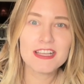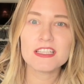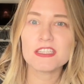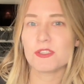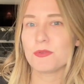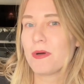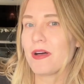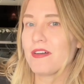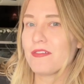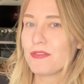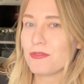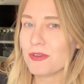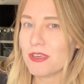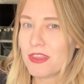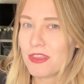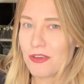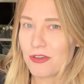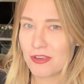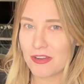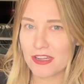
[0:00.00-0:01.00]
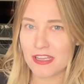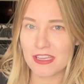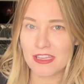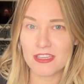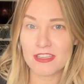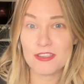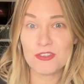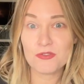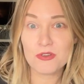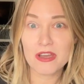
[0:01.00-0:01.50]

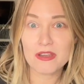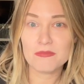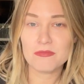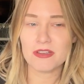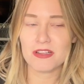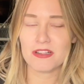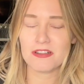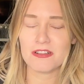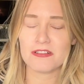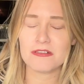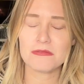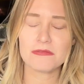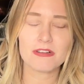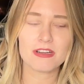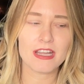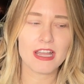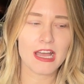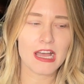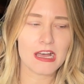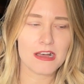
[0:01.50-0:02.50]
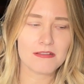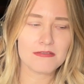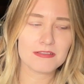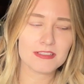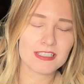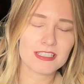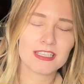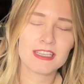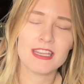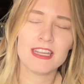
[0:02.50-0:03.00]
12-3-30 treadmill
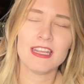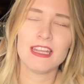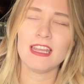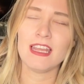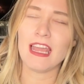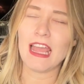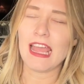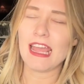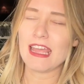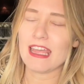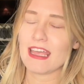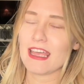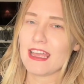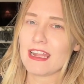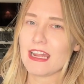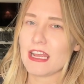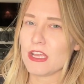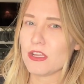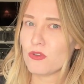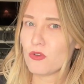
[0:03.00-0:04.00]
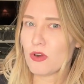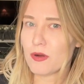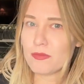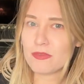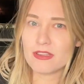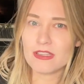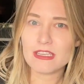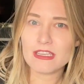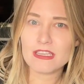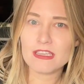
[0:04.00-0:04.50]
workout, and I
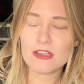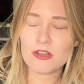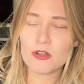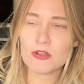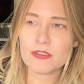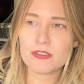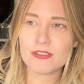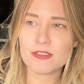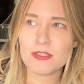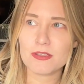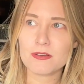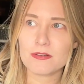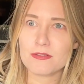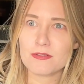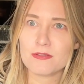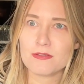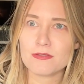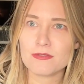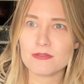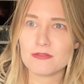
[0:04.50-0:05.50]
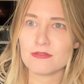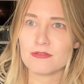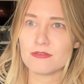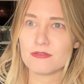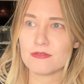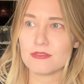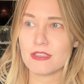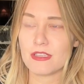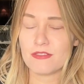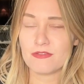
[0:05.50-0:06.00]
normally also
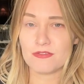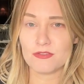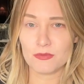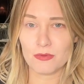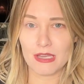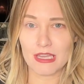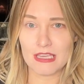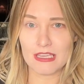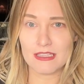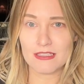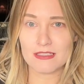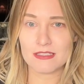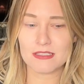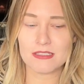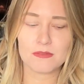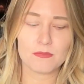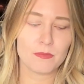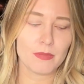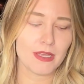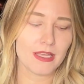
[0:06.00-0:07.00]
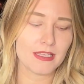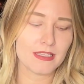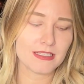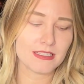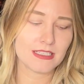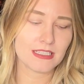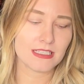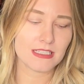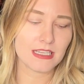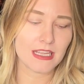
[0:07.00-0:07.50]
lift weights, but
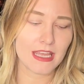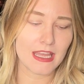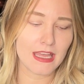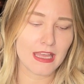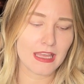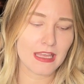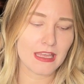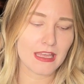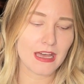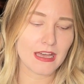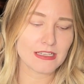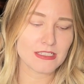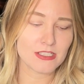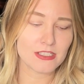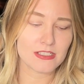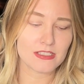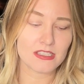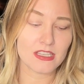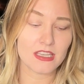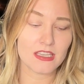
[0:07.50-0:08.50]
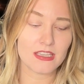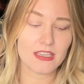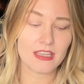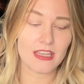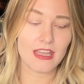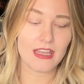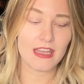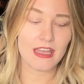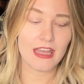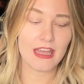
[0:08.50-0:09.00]
today I just
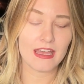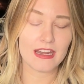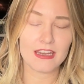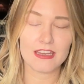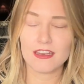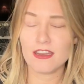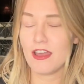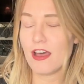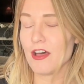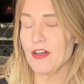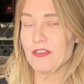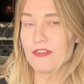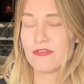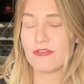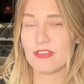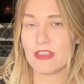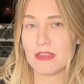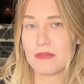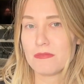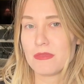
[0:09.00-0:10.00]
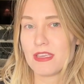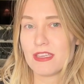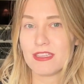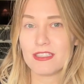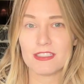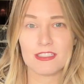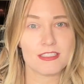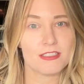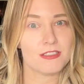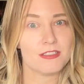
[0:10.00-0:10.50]
had enough in me
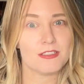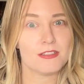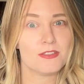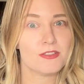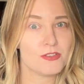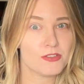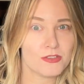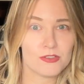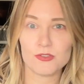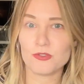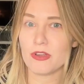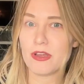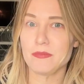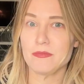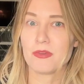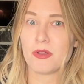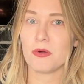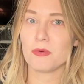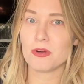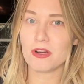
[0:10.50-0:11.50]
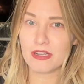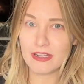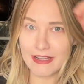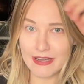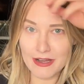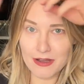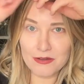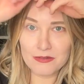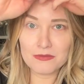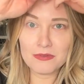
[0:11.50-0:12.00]
to do the treadmill
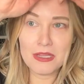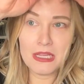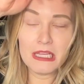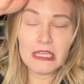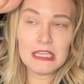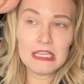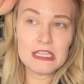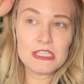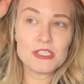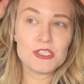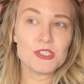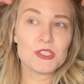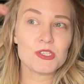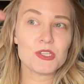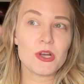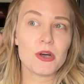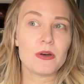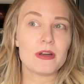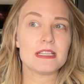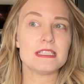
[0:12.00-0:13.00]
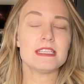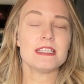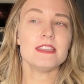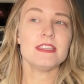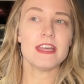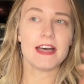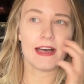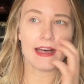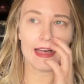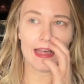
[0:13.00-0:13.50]
workout. So I did
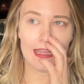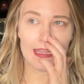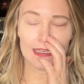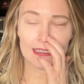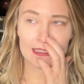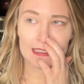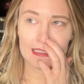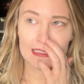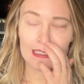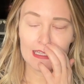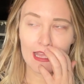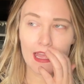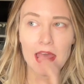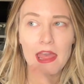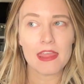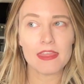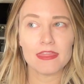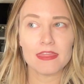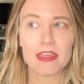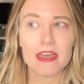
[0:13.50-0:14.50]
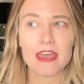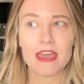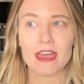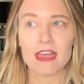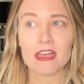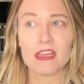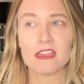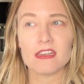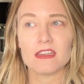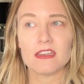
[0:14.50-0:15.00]
that. And
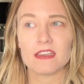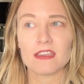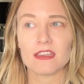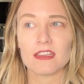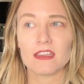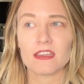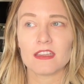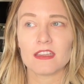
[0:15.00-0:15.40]
then